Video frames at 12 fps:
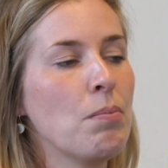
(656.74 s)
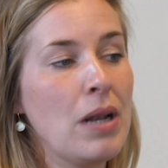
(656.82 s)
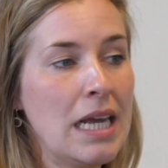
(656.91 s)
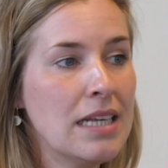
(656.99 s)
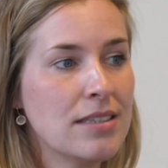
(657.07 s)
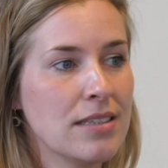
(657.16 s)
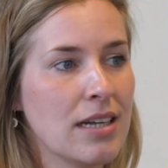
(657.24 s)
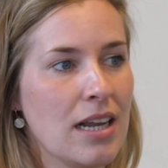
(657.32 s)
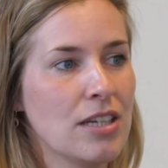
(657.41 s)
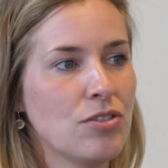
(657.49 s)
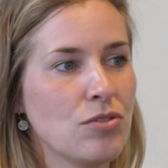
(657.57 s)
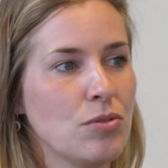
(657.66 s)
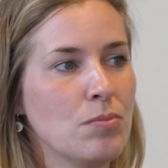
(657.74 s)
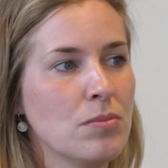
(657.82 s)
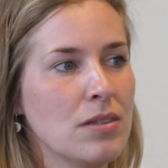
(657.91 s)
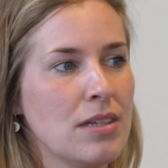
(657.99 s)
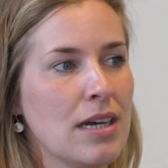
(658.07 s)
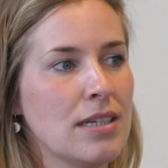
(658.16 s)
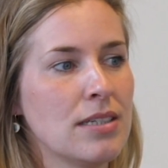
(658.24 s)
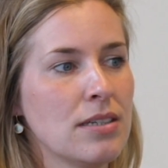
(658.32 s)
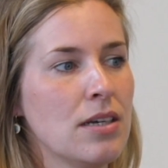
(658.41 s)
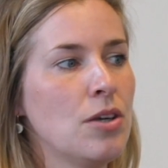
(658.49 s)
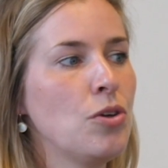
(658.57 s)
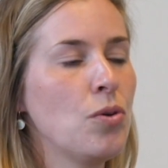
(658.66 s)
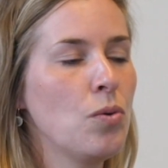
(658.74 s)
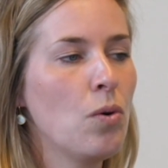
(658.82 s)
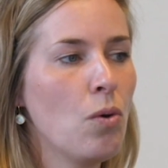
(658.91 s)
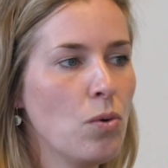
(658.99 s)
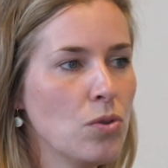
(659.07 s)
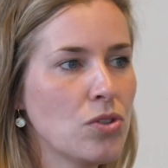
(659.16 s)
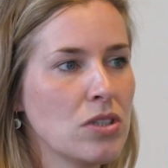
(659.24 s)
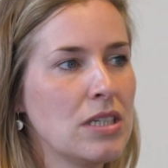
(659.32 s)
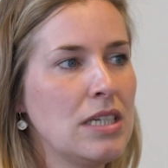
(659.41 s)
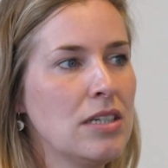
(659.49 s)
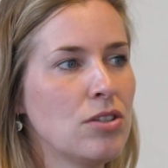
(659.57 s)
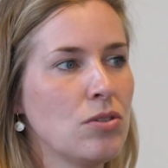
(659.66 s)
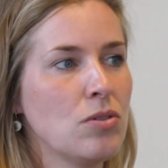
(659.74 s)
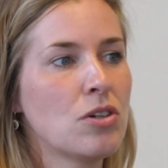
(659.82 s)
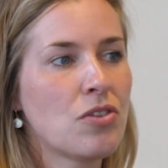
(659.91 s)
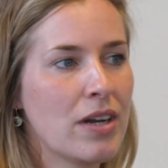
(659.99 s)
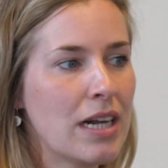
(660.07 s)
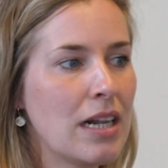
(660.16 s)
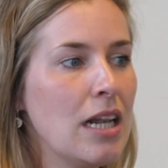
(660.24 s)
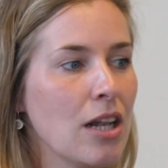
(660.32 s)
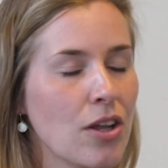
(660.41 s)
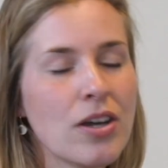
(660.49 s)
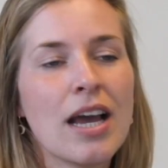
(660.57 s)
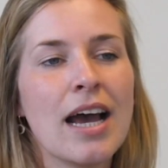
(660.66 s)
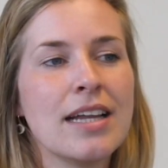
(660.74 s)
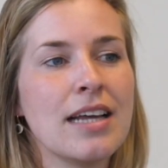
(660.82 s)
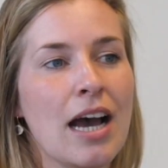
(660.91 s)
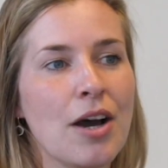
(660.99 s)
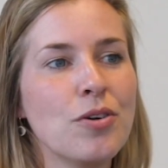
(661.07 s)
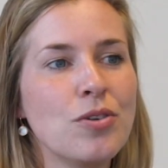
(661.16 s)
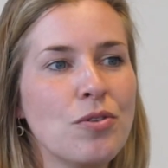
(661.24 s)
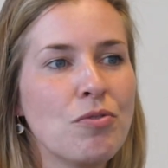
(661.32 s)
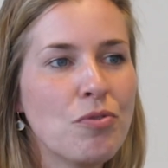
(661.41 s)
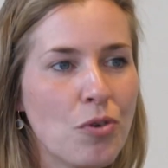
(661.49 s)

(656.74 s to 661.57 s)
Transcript: place in the classroom, that you also need to critically look at how you